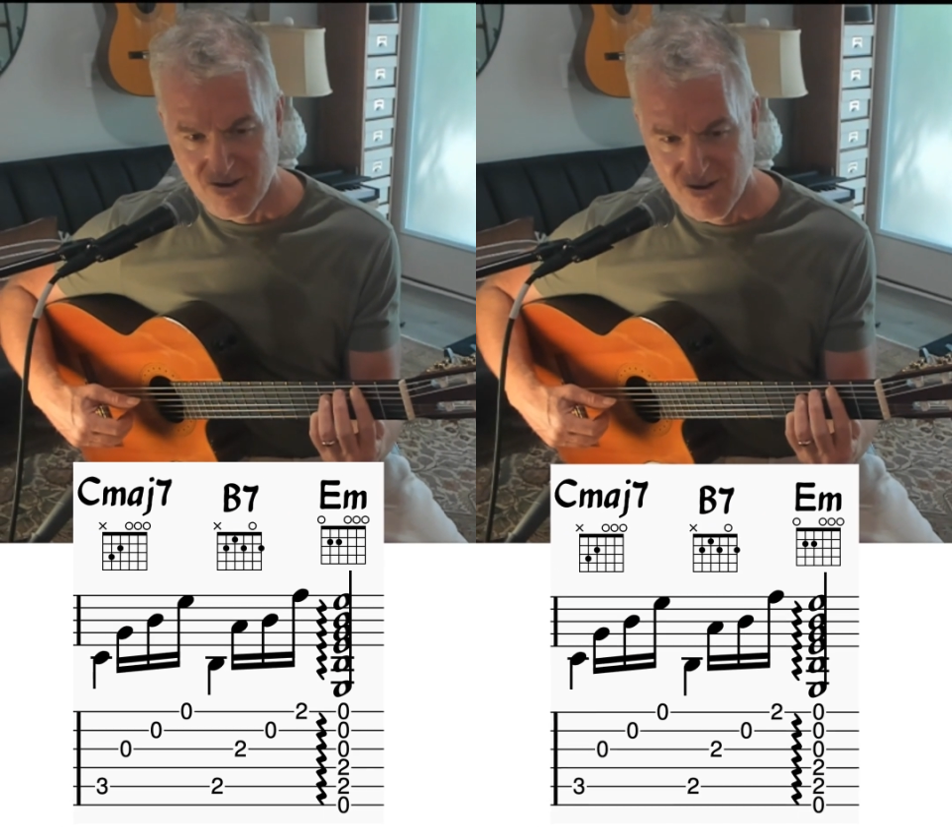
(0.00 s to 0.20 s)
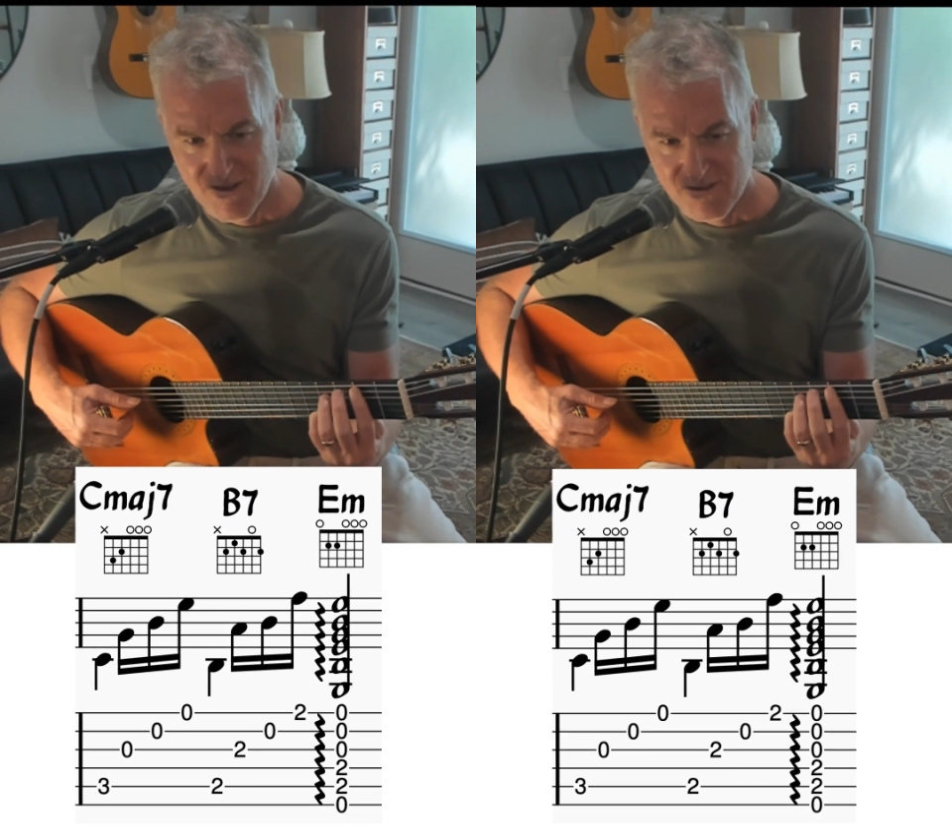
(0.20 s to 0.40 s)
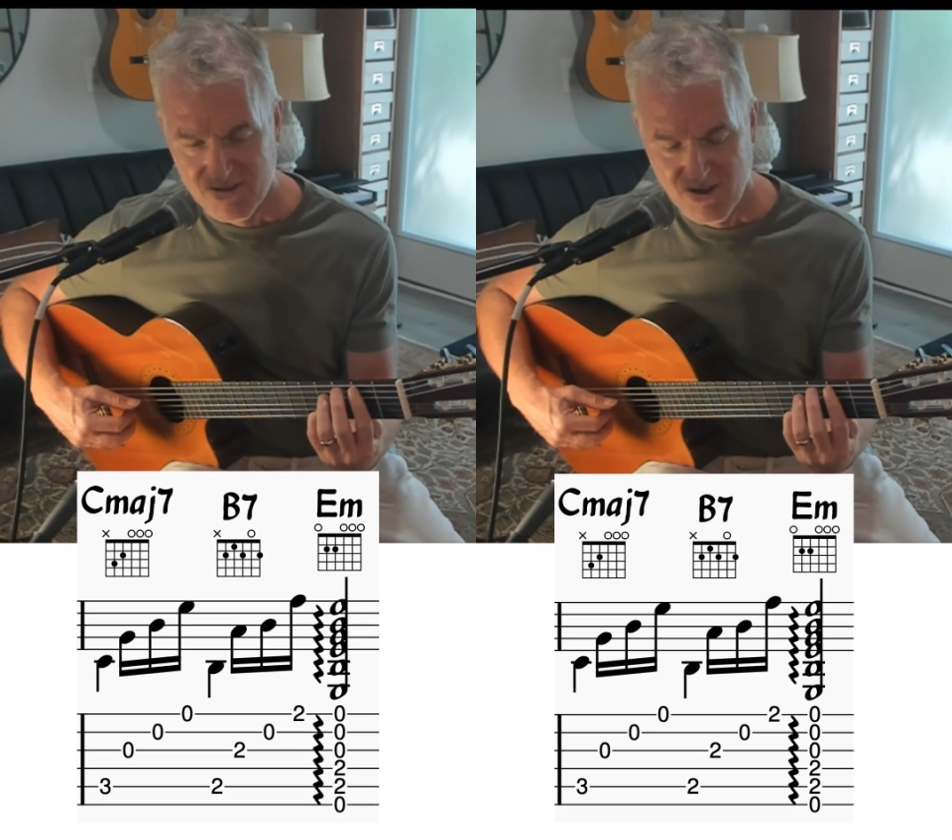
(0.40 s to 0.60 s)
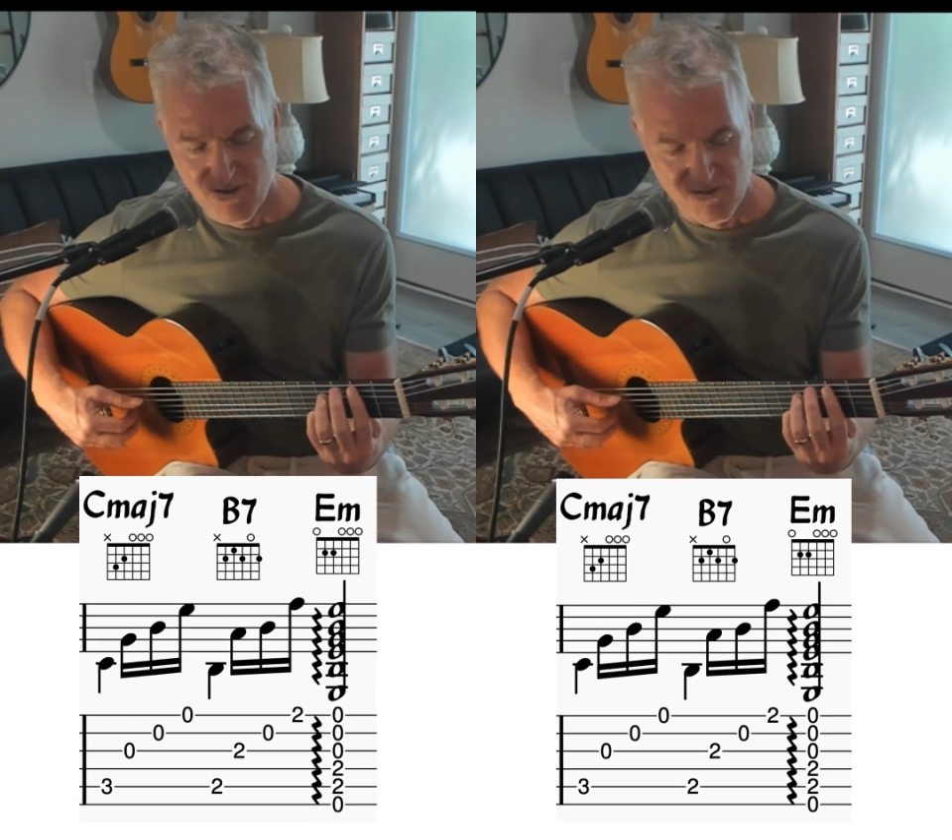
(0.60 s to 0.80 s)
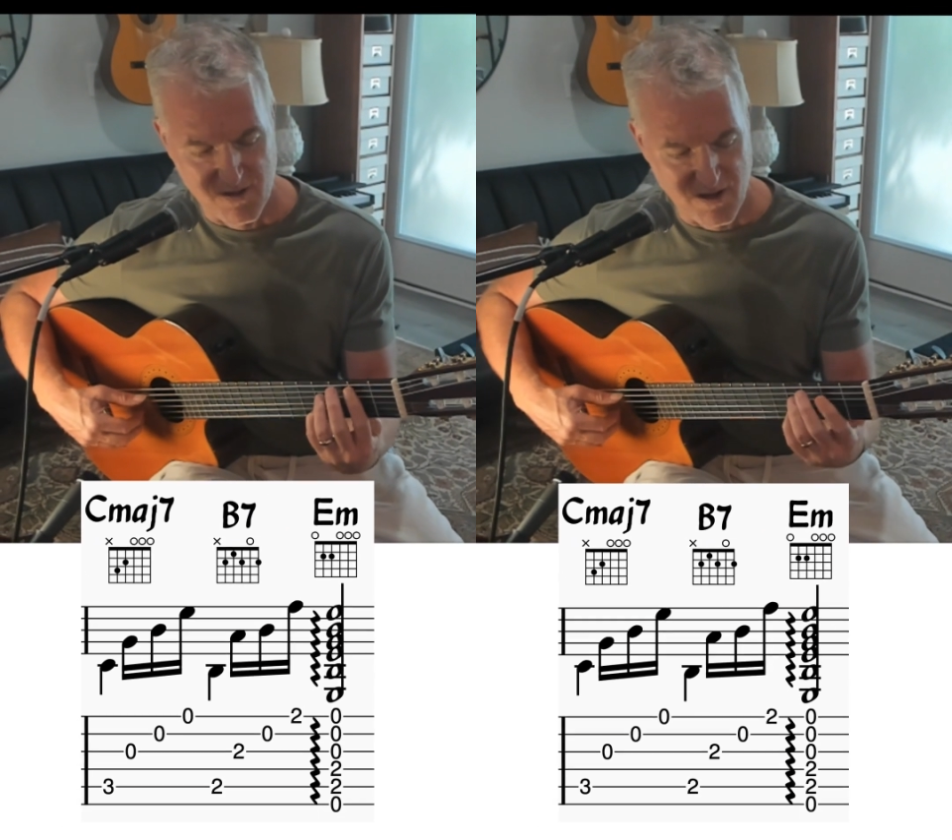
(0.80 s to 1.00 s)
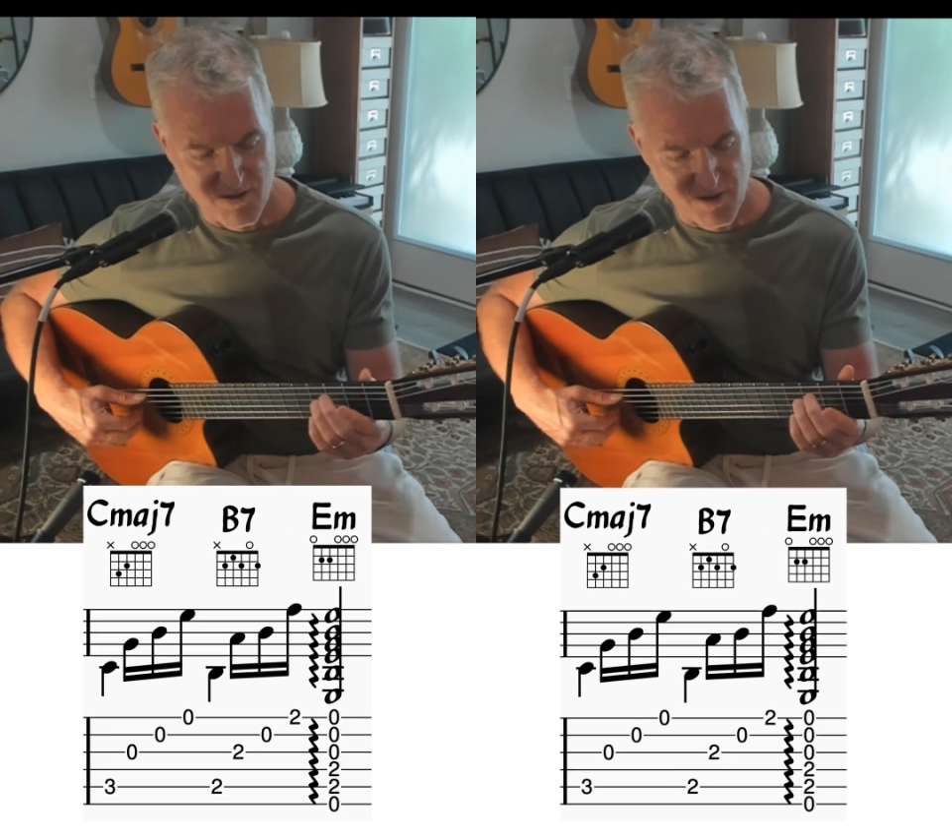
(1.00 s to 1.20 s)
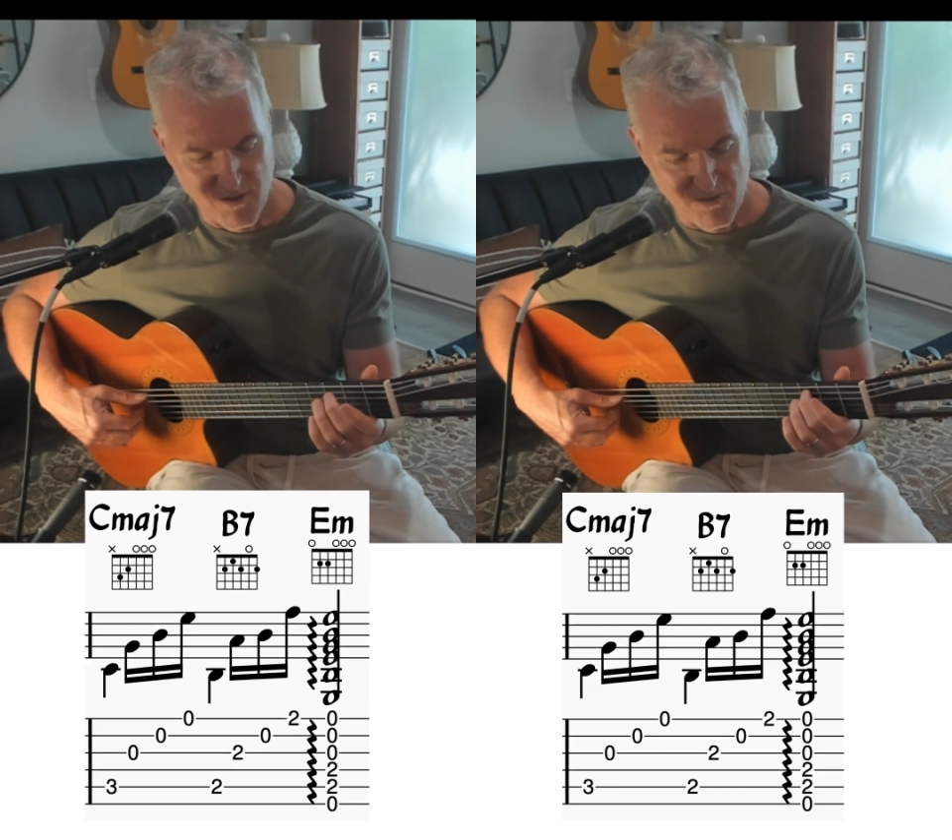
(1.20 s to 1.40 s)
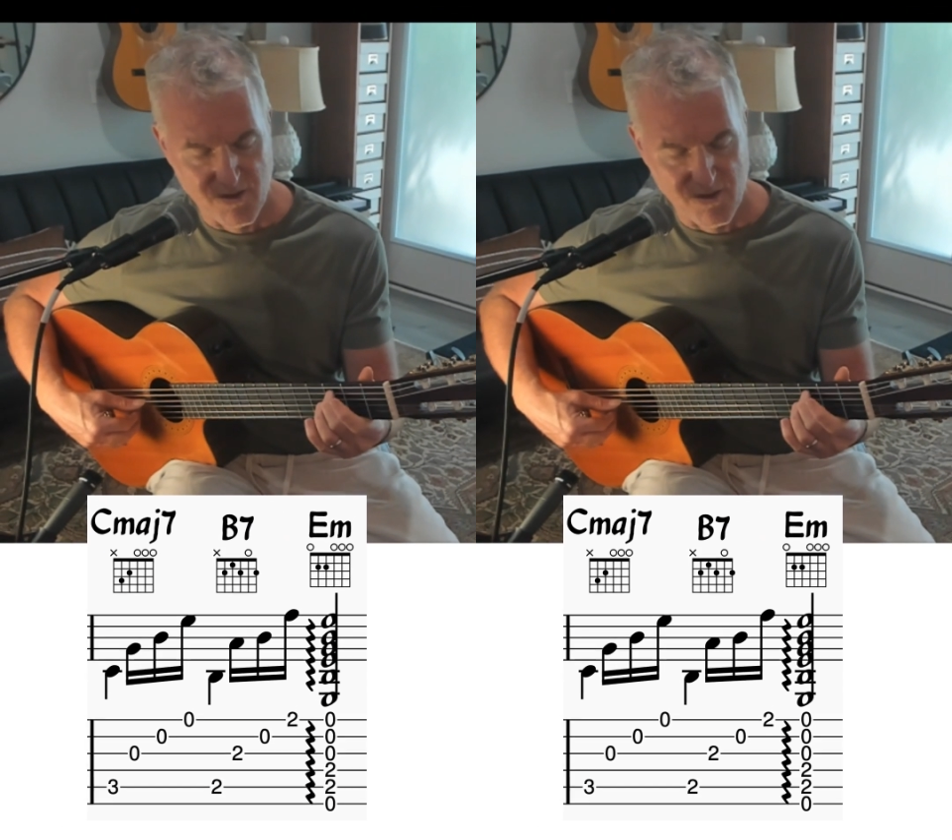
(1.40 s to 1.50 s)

hear how that sounds. Now here it goes.